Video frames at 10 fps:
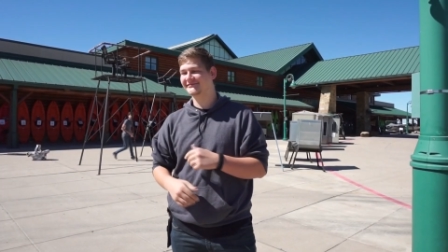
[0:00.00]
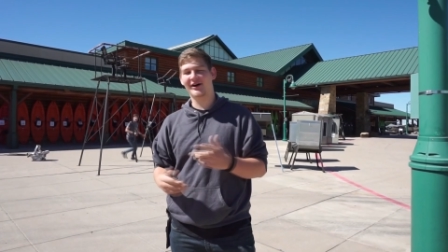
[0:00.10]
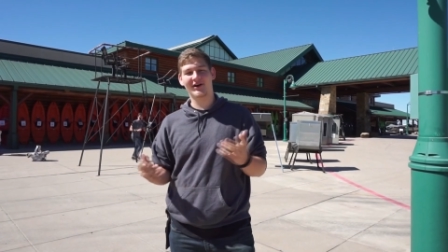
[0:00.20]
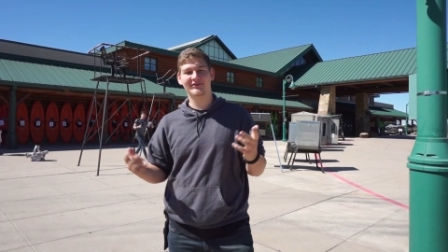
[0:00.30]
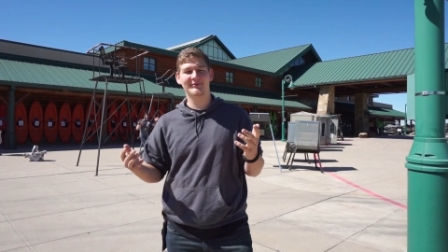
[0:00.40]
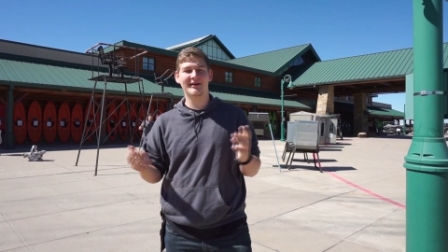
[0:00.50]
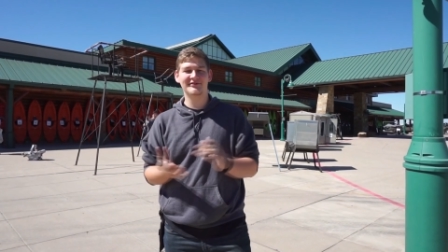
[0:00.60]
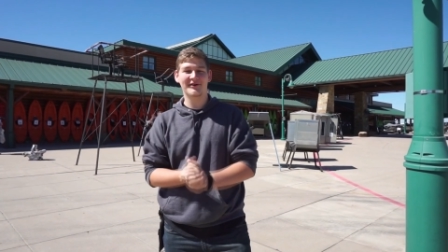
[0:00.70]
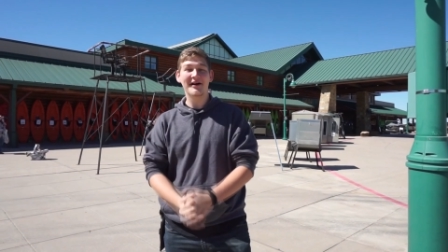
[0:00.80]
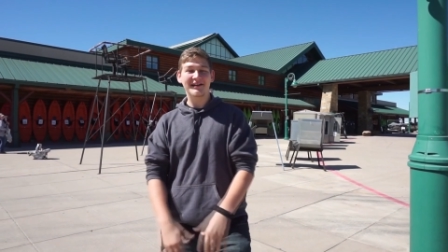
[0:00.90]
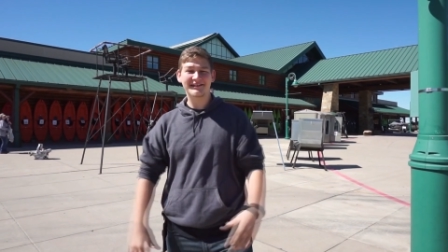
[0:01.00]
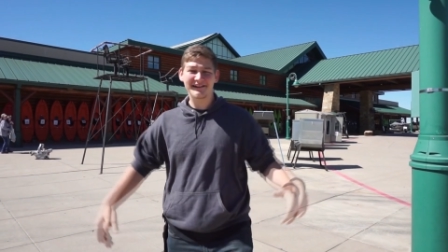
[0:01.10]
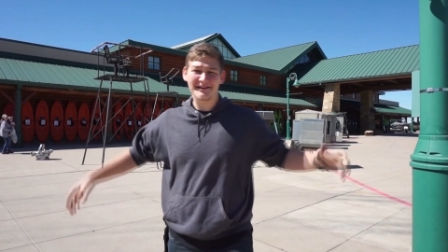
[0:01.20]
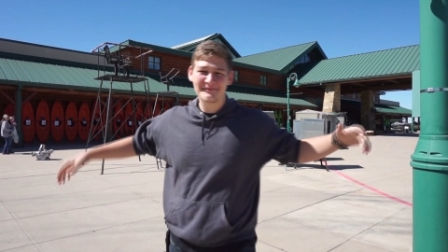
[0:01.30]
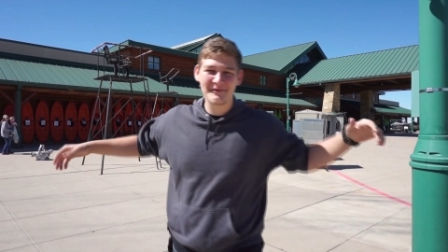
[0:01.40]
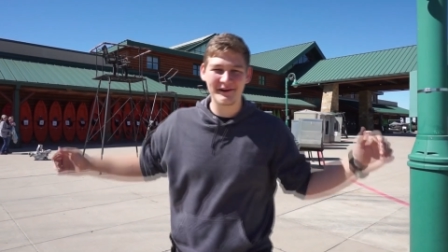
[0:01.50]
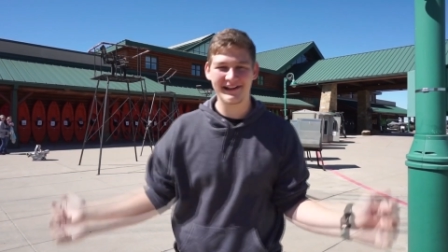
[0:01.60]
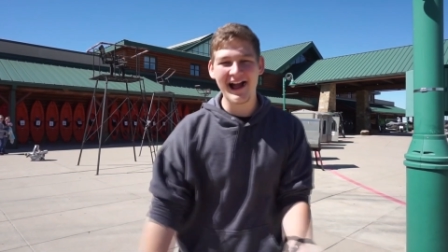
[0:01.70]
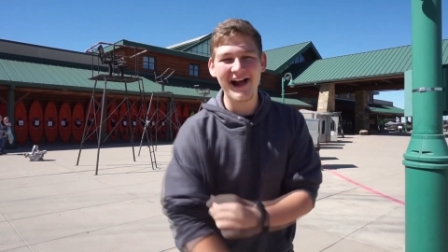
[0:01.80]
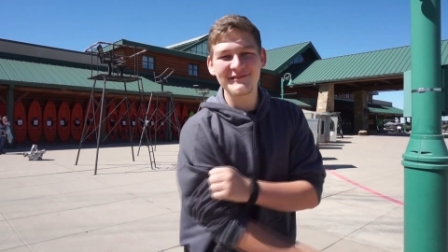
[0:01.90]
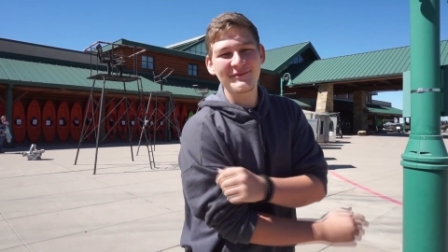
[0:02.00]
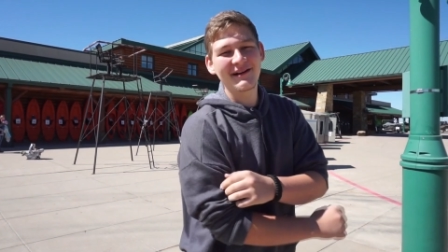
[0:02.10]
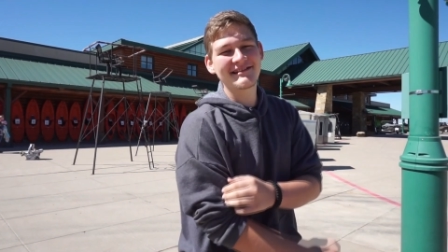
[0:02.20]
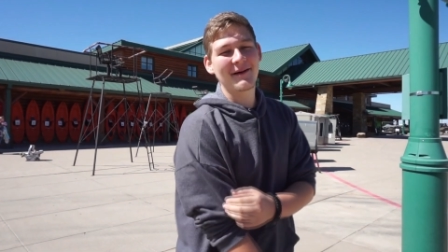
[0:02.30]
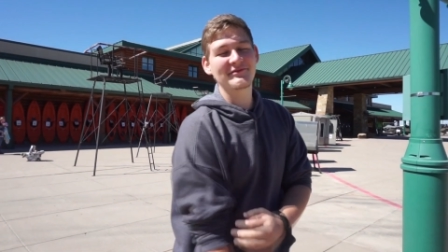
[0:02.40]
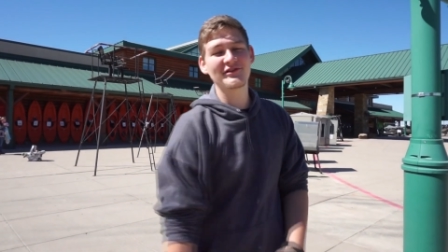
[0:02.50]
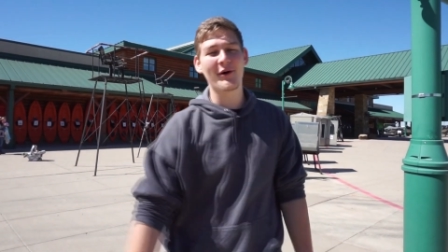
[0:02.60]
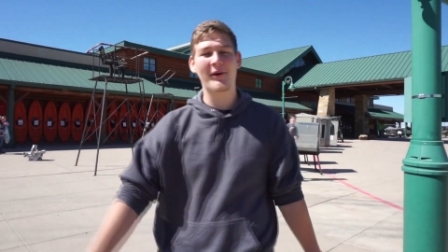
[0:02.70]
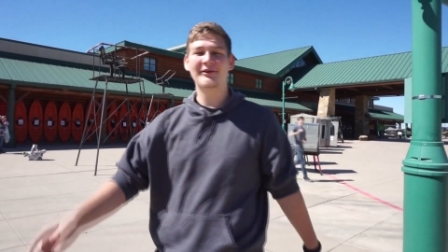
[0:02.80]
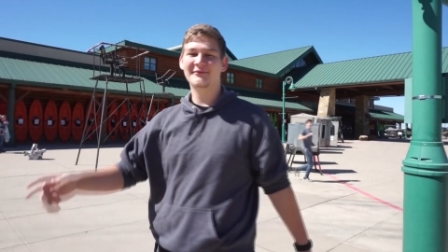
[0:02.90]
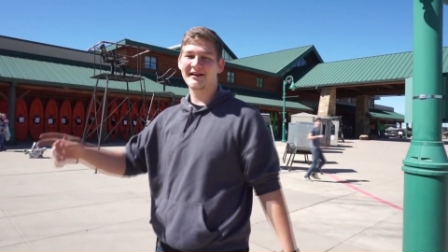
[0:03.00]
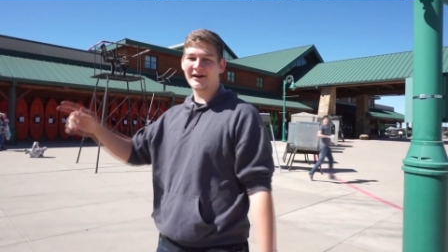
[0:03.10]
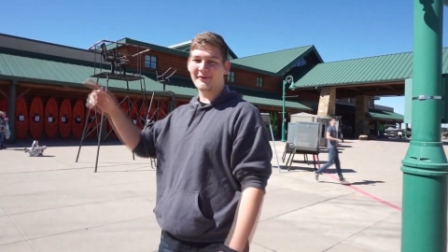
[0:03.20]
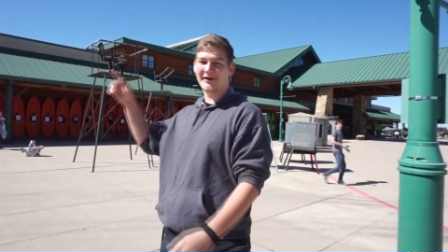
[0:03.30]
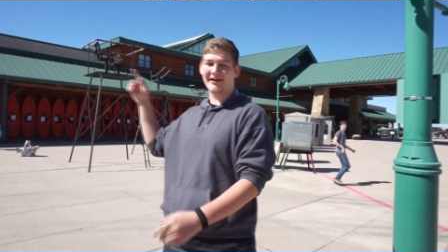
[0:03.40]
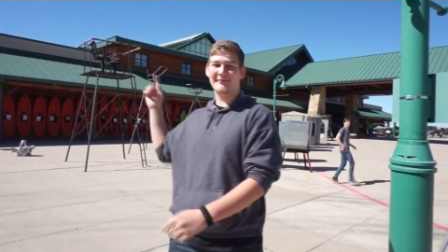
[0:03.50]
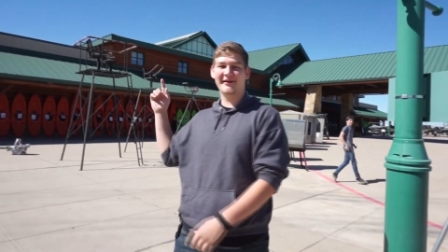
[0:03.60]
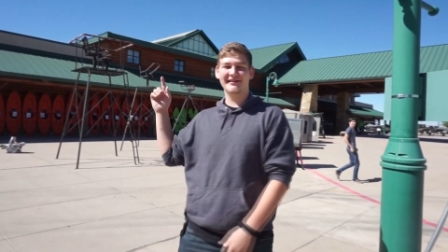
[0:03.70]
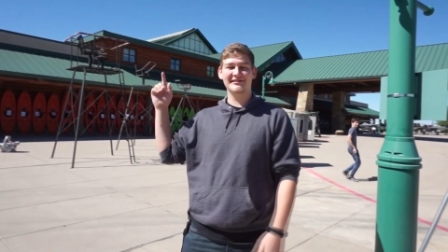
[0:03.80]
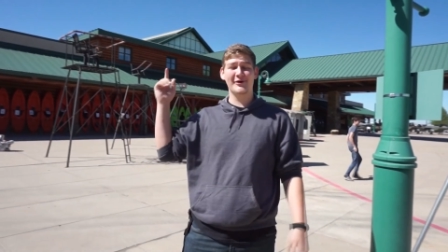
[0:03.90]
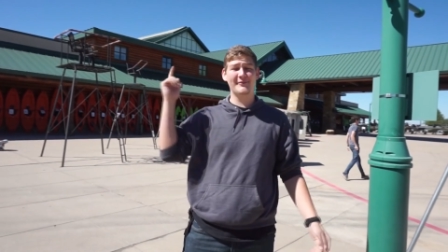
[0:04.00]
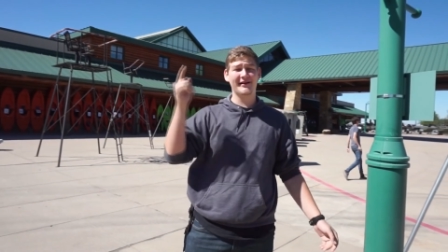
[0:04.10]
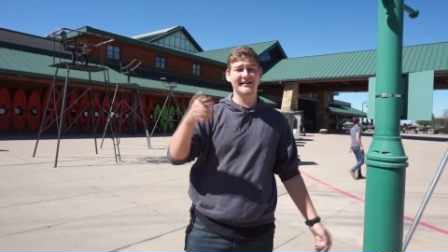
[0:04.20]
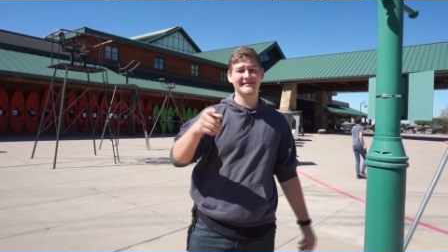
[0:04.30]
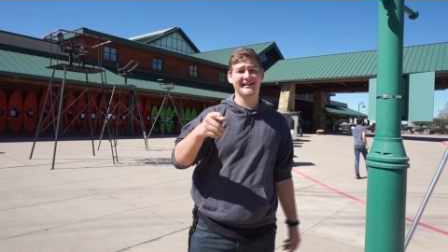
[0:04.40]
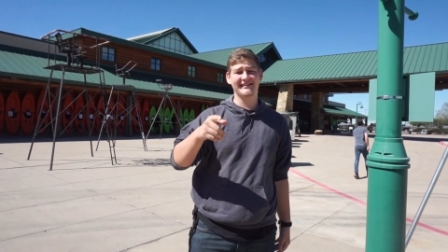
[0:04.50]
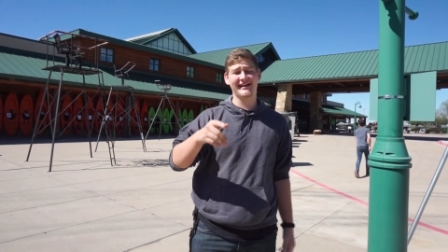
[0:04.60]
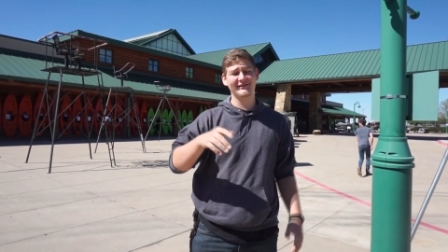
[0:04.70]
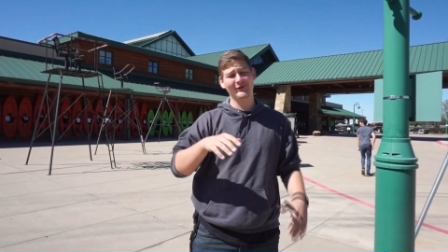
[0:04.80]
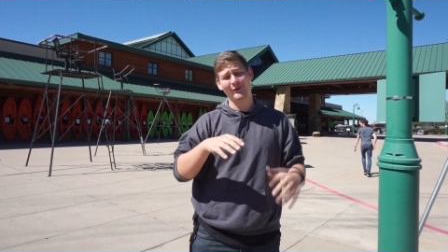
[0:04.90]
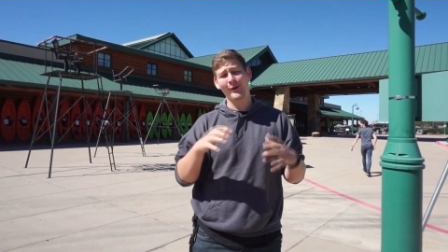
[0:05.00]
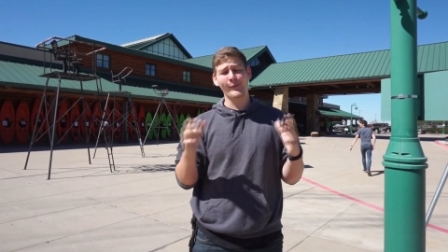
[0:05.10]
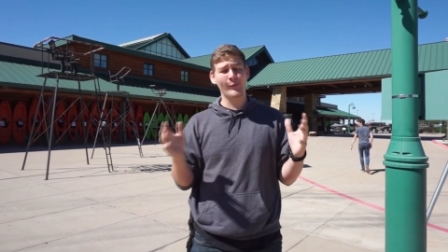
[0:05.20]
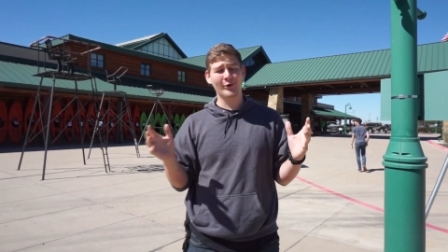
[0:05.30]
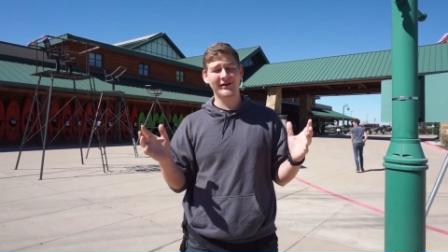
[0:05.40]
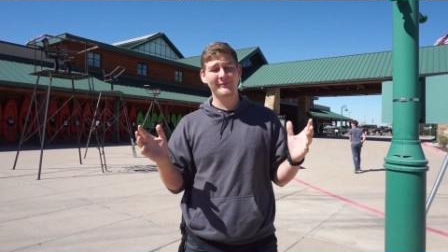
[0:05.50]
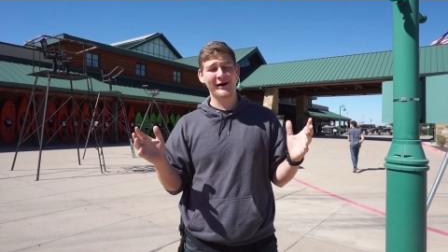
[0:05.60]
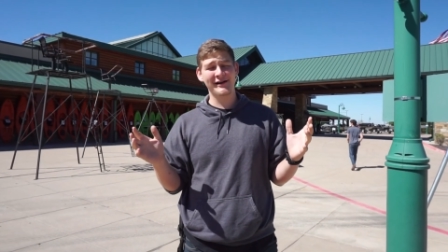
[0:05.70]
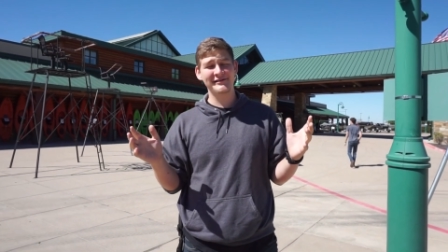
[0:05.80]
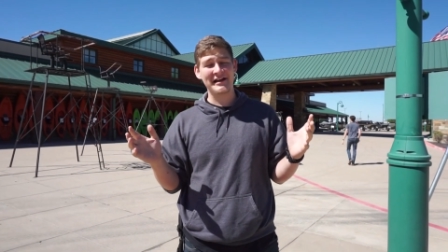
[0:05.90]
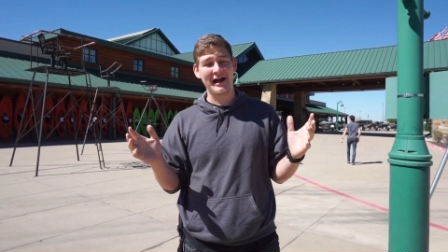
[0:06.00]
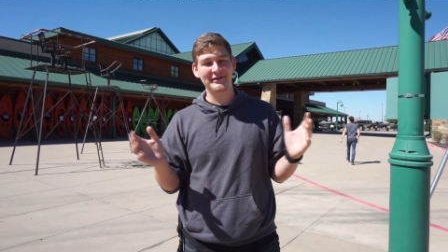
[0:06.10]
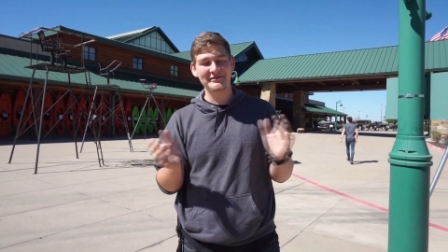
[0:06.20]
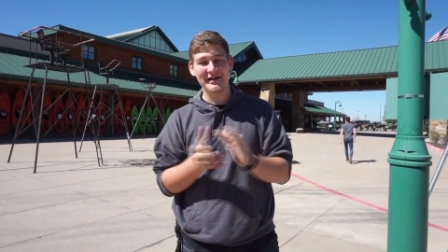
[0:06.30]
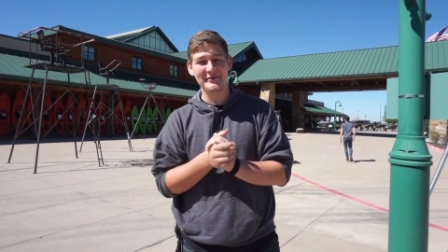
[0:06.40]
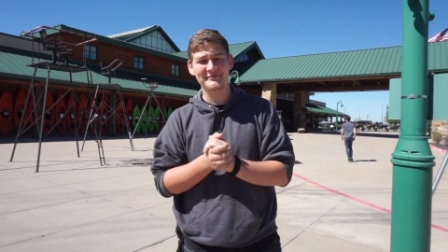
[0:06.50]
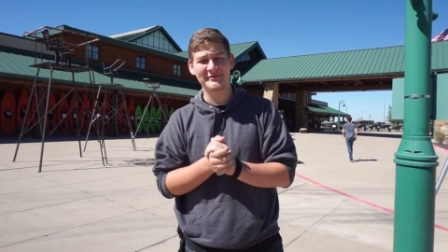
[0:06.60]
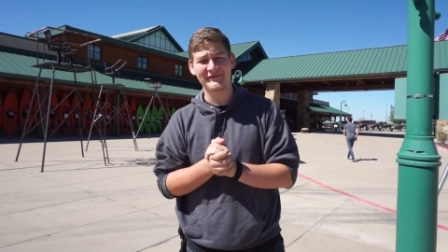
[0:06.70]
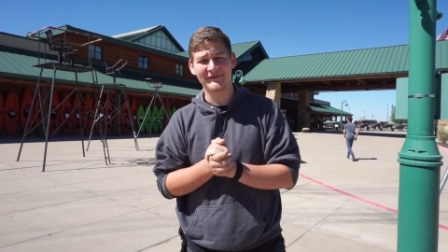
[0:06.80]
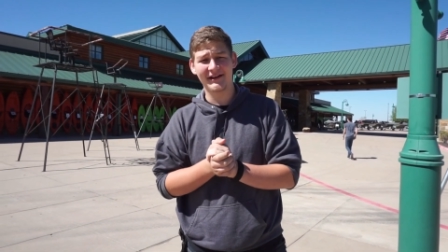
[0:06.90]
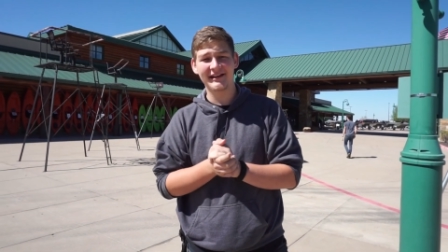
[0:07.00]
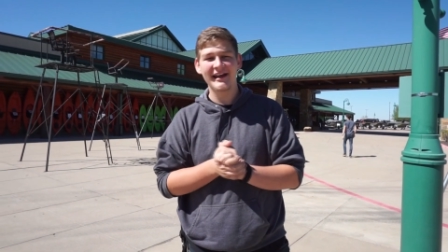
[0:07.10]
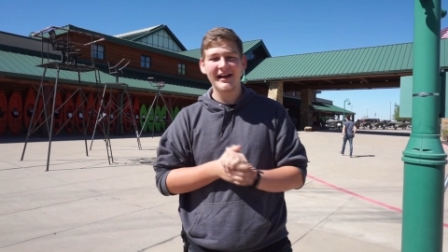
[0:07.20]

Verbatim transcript: no, I'll do my intro. Good morning, guys. What is up? So, right now we are at Cabela's. I hope you guys like that little morning montage. That was pretty fun.